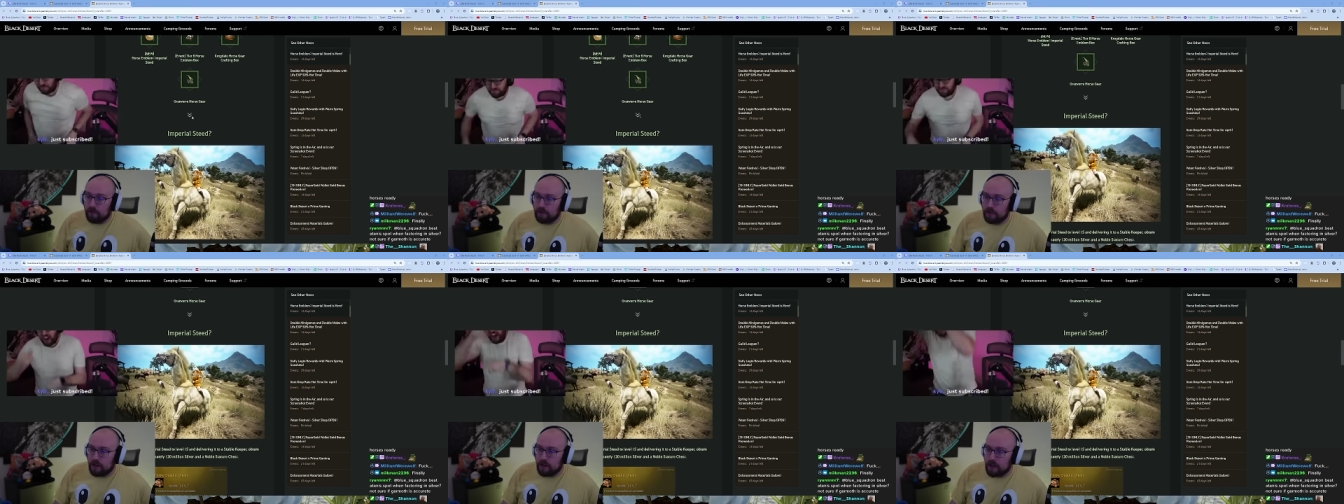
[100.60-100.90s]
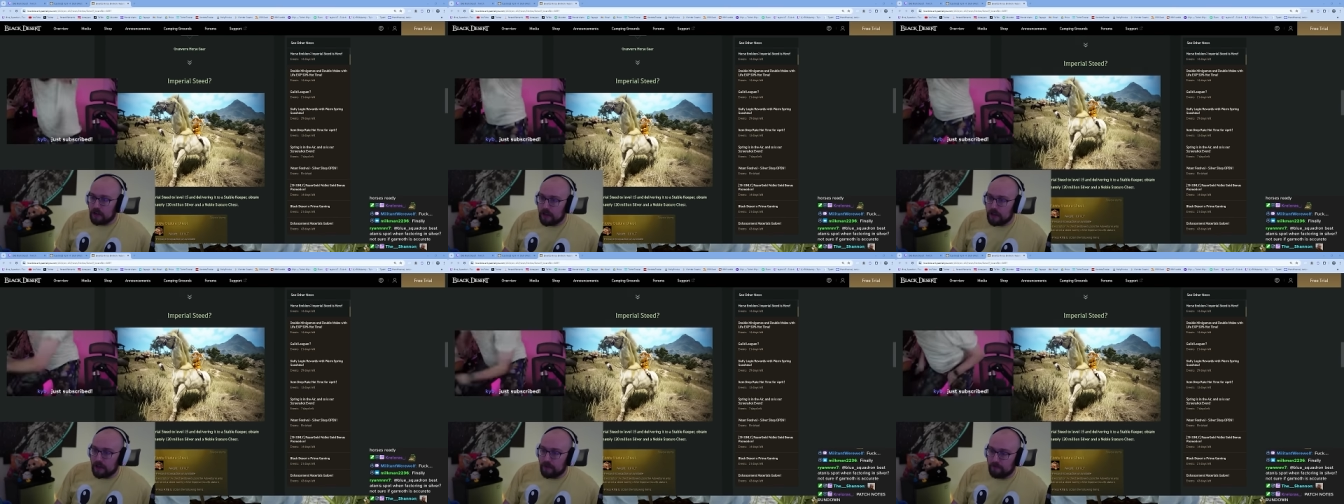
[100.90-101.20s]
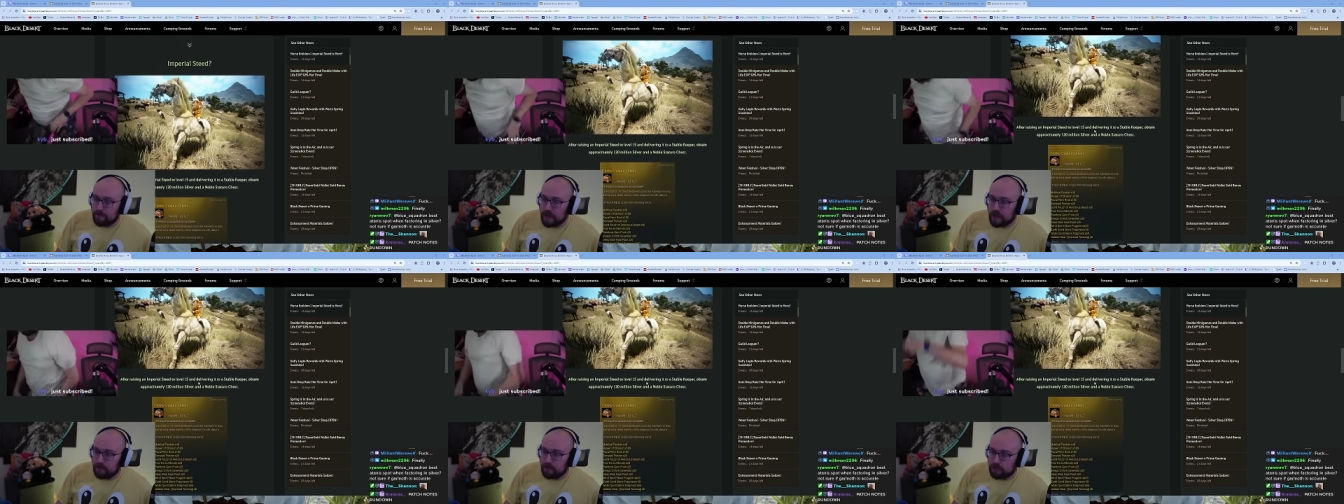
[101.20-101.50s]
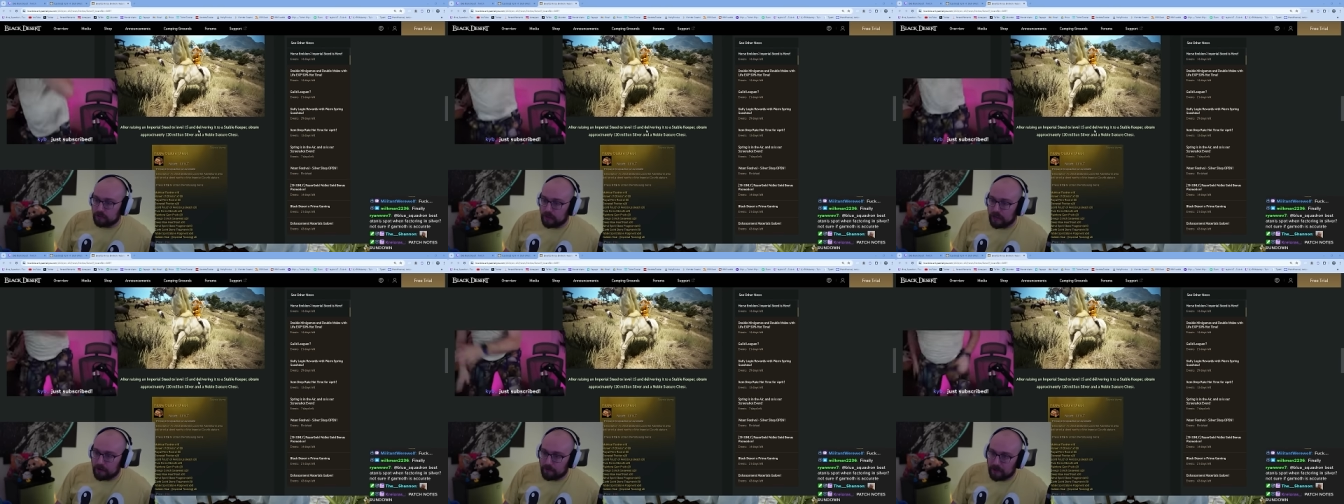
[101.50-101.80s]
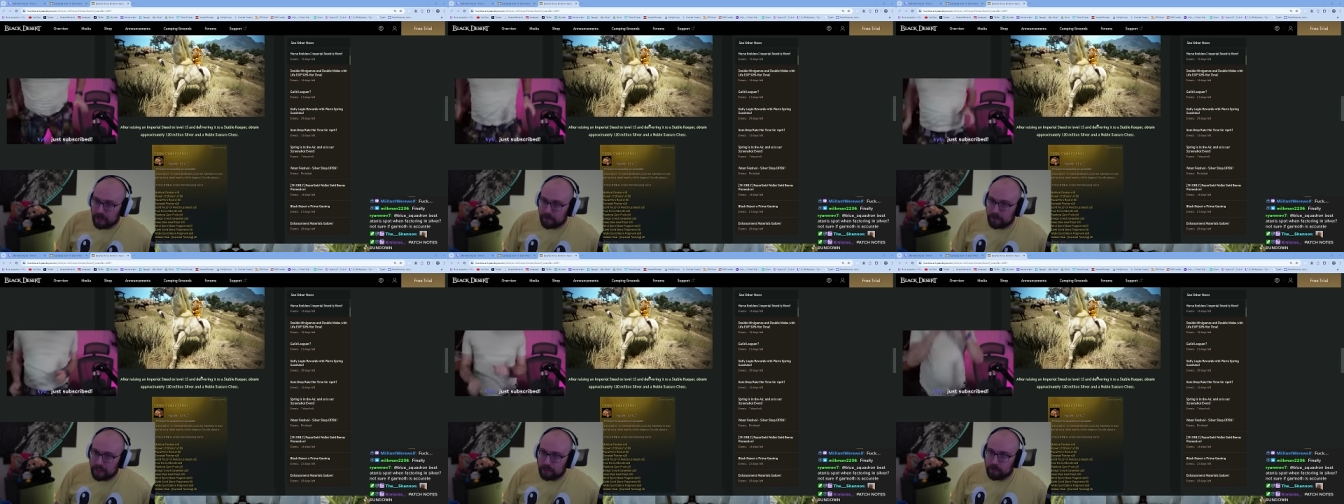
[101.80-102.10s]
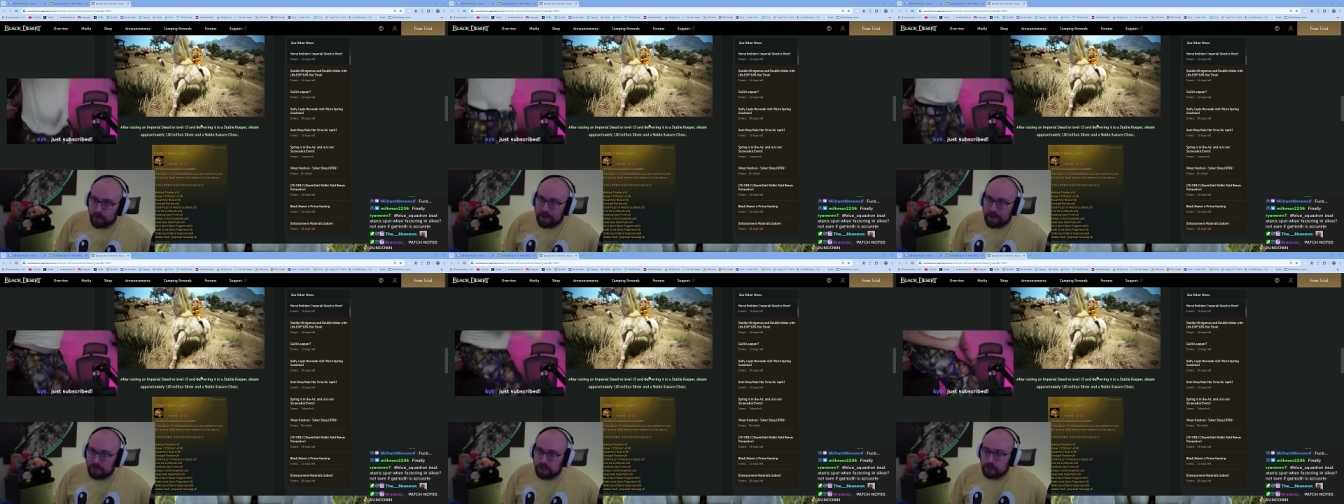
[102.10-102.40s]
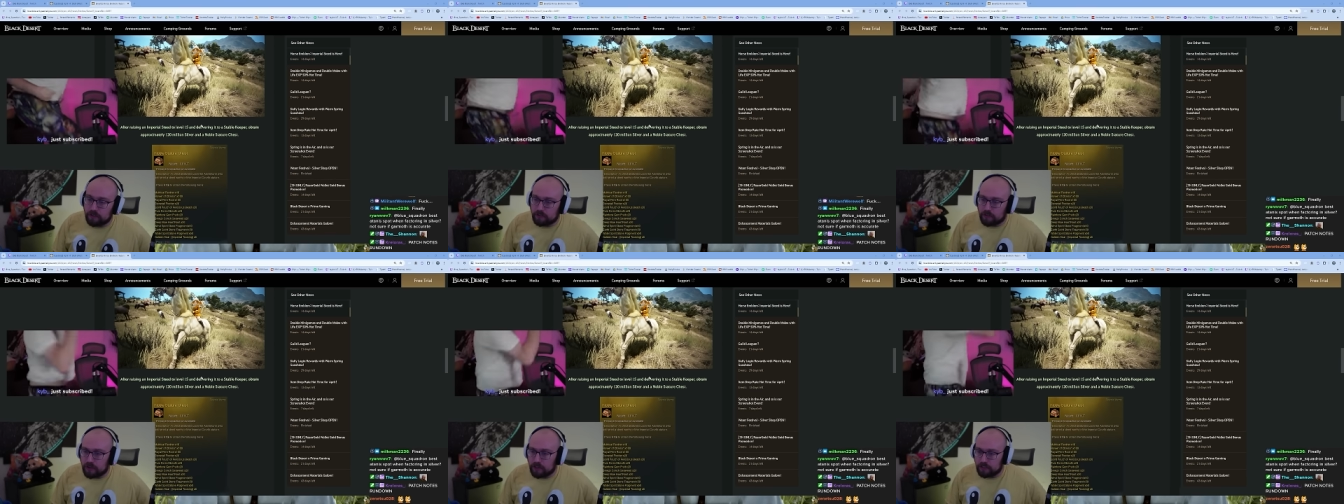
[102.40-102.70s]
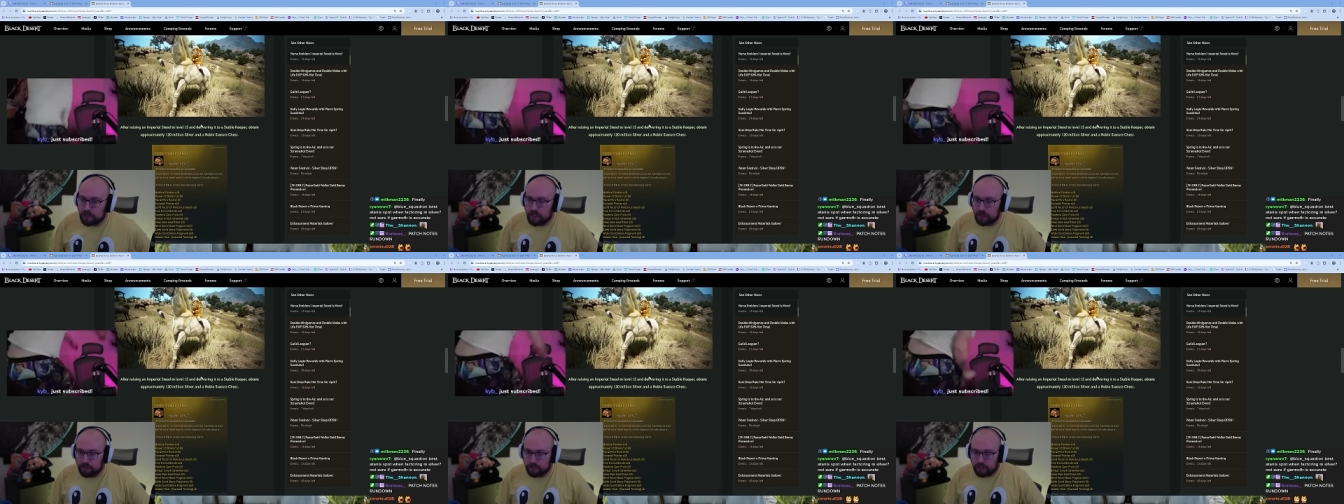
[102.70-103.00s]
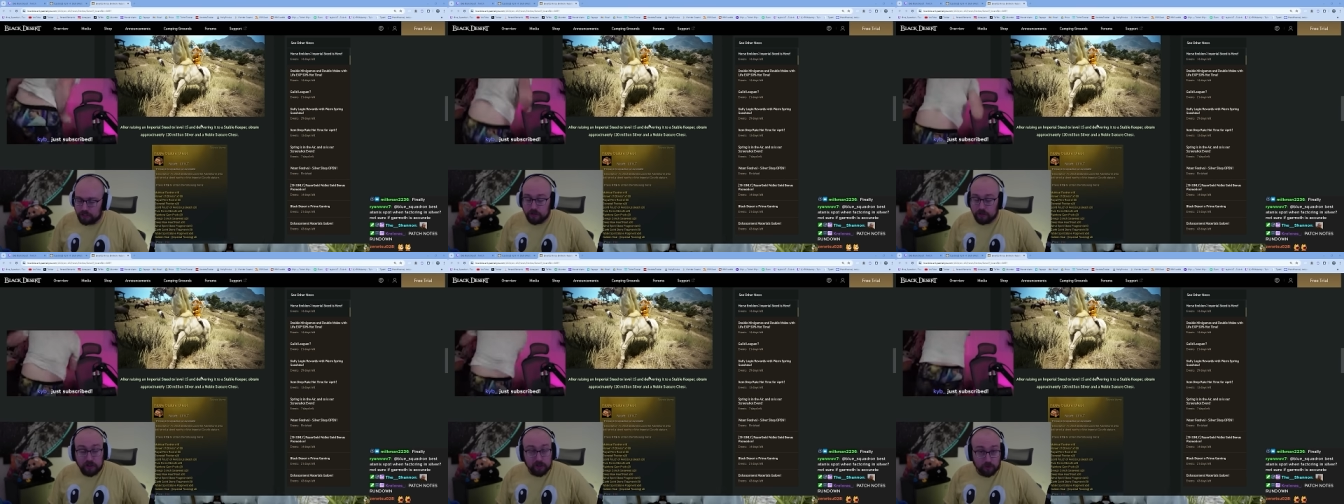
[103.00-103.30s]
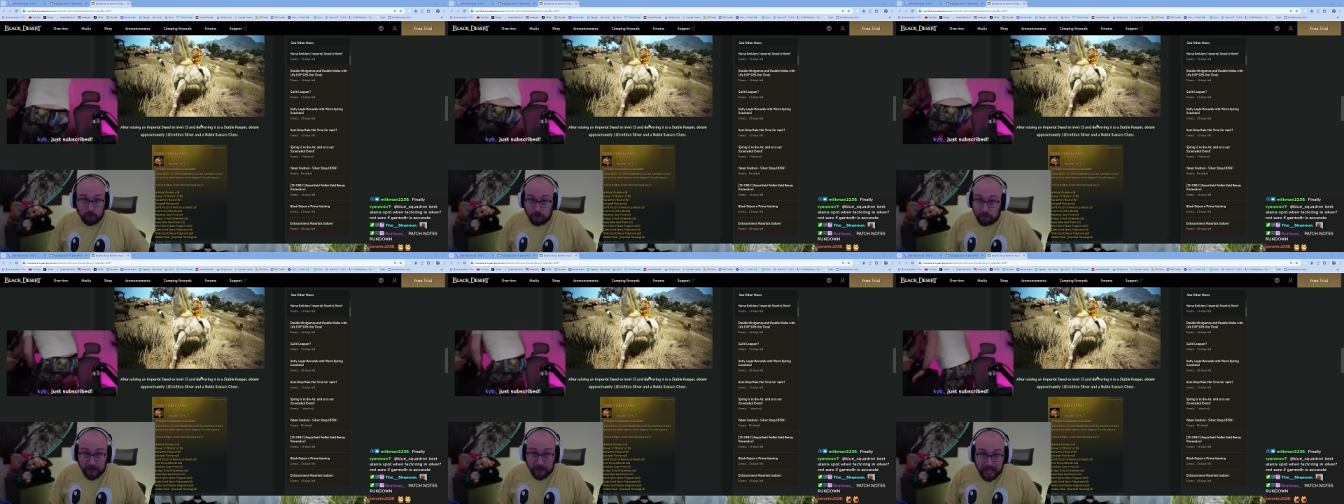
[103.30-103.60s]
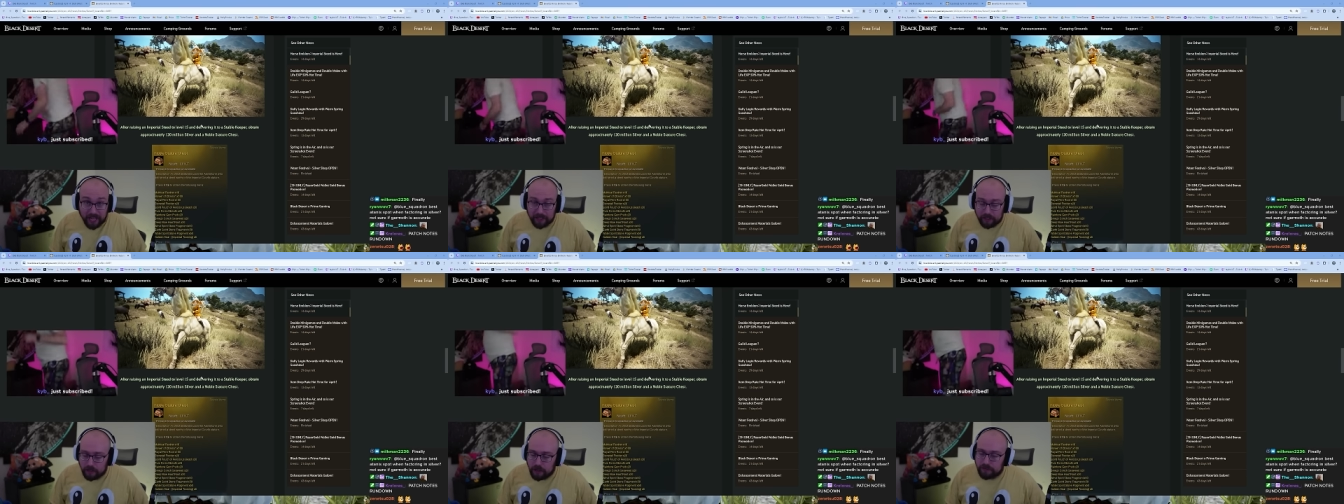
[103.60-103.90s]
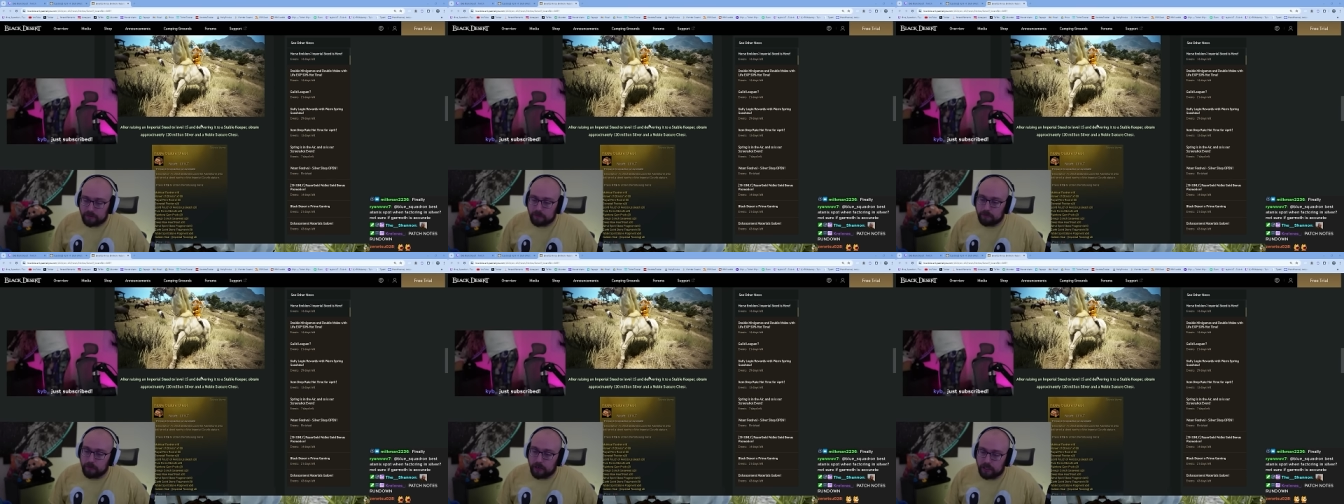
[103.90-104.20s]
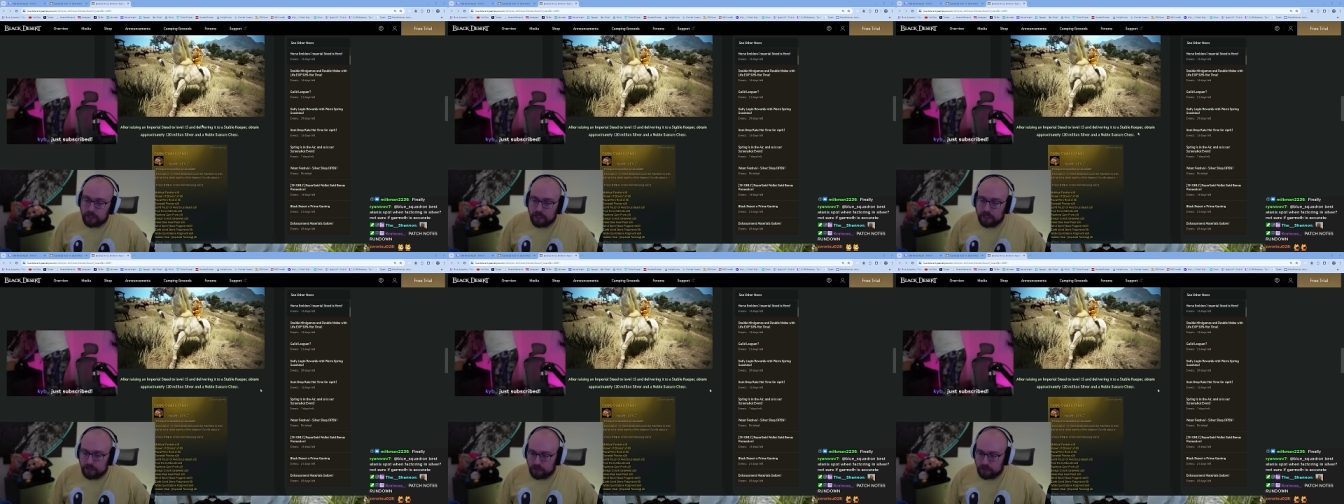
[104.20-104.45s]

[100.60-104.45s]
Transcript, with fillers: Um, I would I recommend crafting the Krogdalo gear or buying it off the market.